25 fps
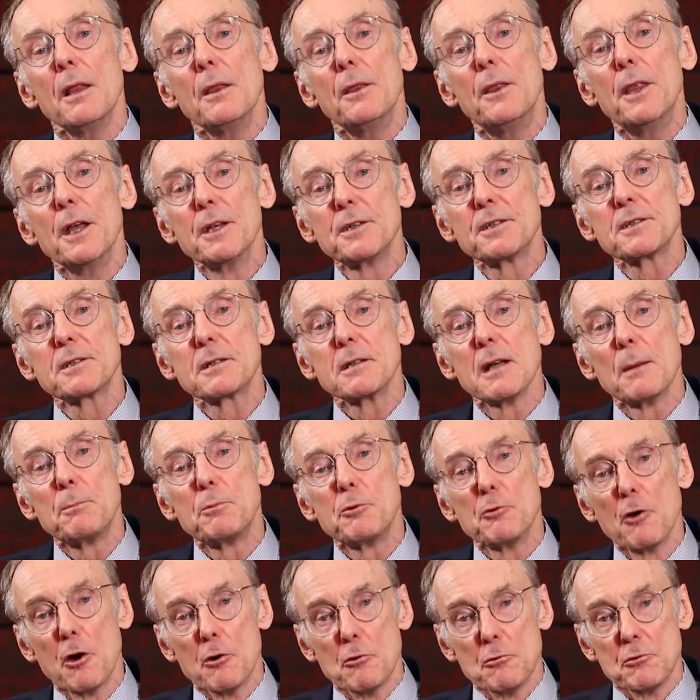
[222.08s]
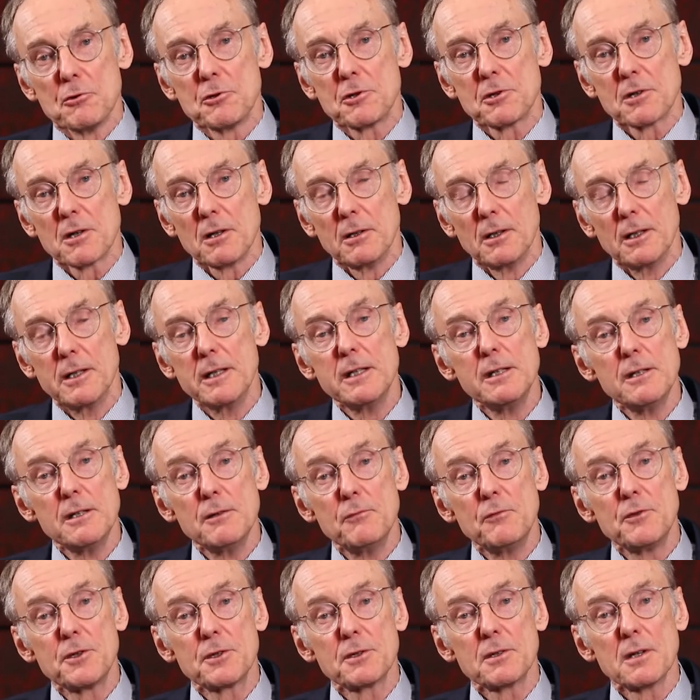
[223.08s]
This approach
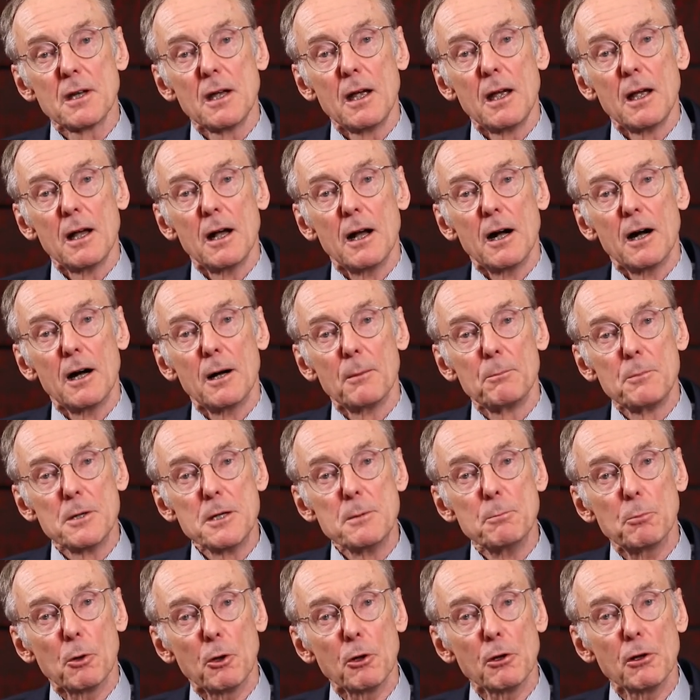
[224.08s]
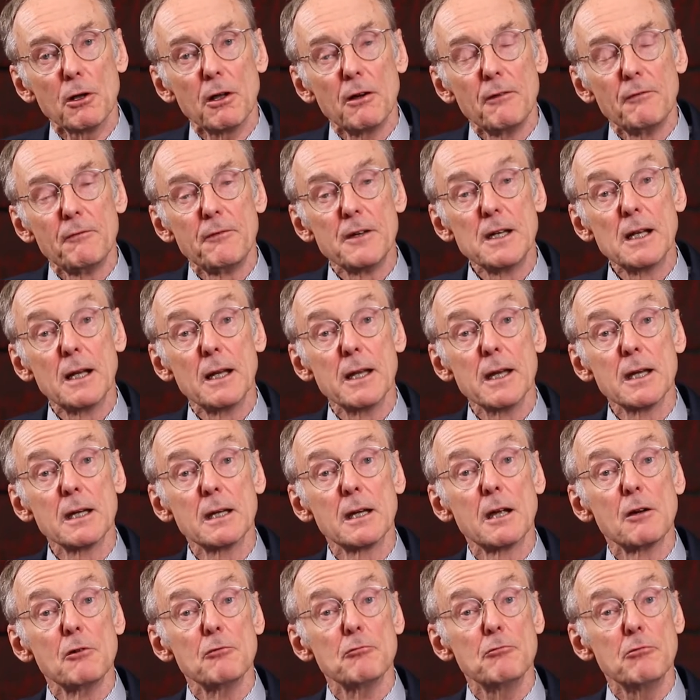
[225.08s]
leaves our people
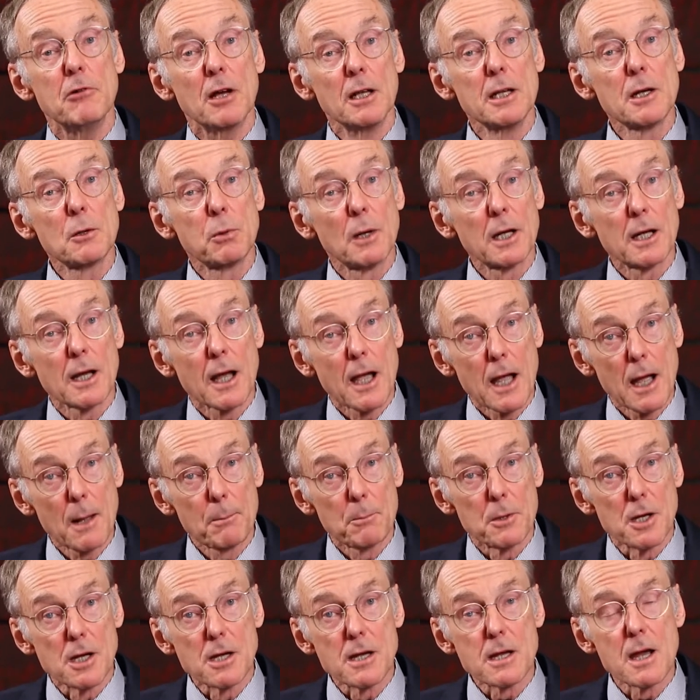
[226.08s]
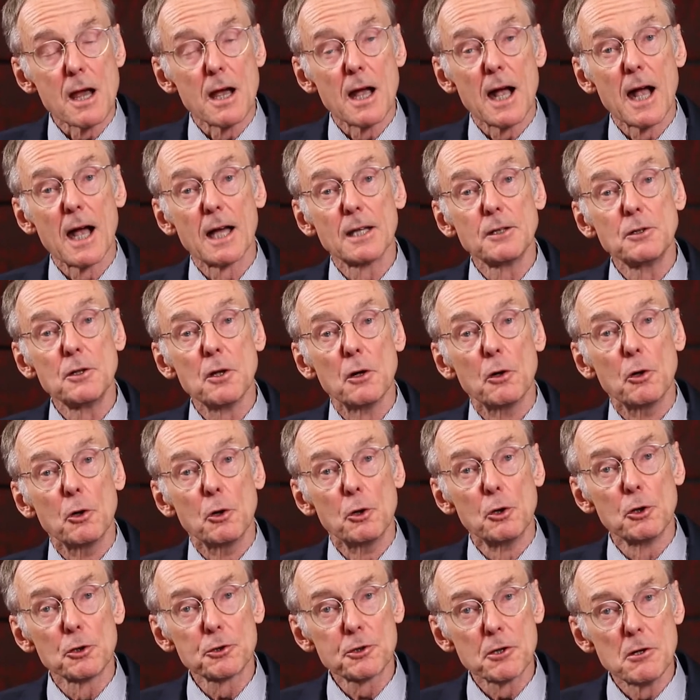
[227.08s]
feeling really quite happy and
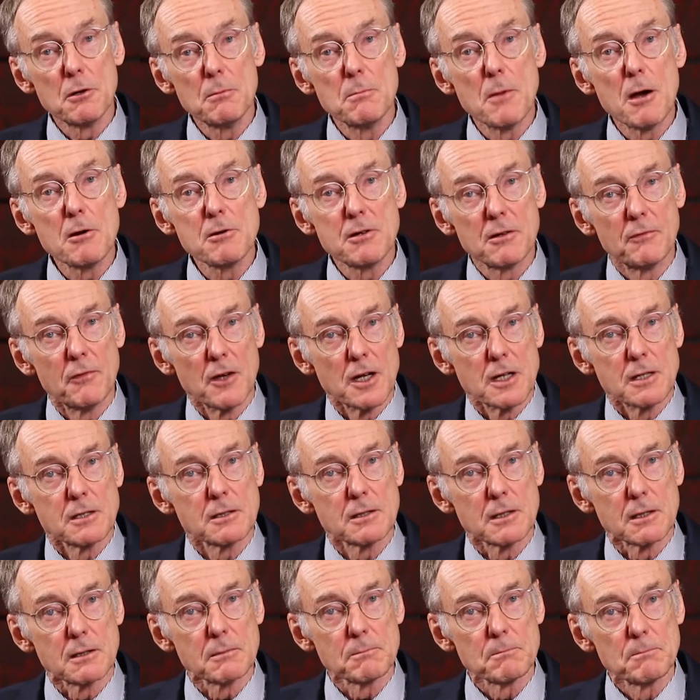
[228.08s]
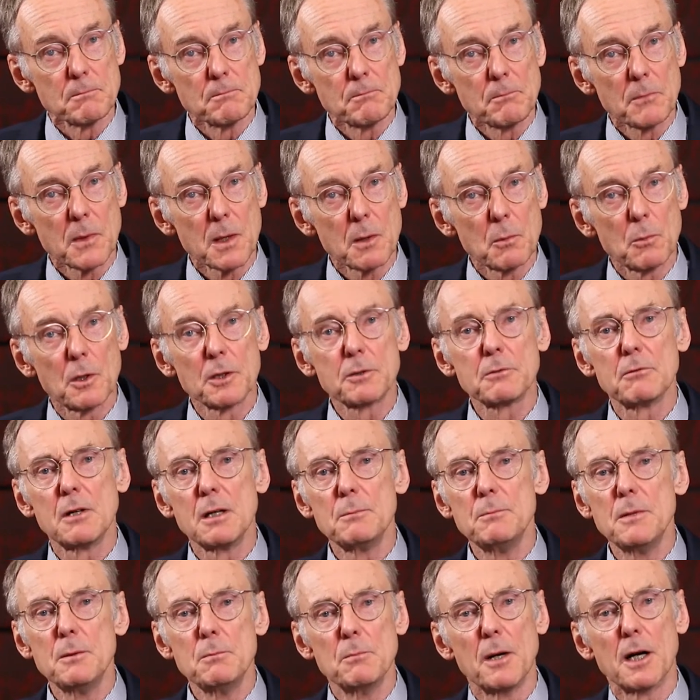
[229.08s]
auto-motivated. What do I
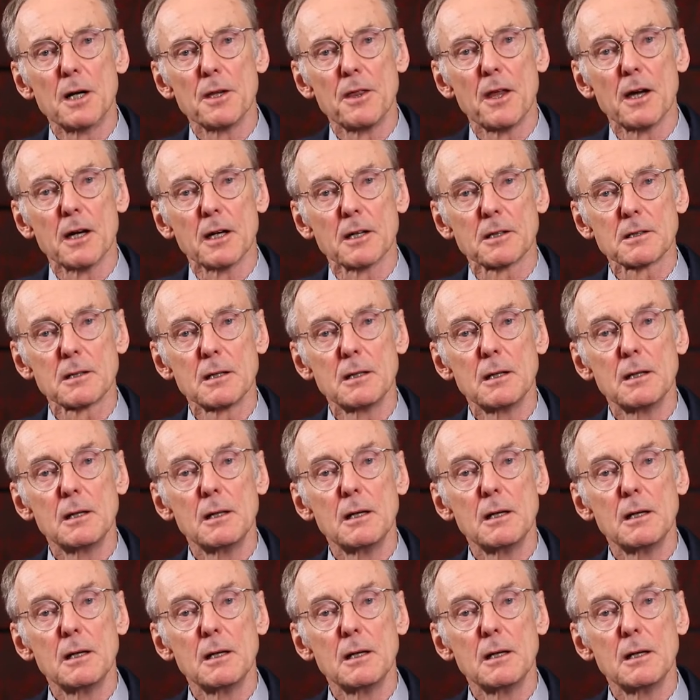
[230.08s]
mean by that?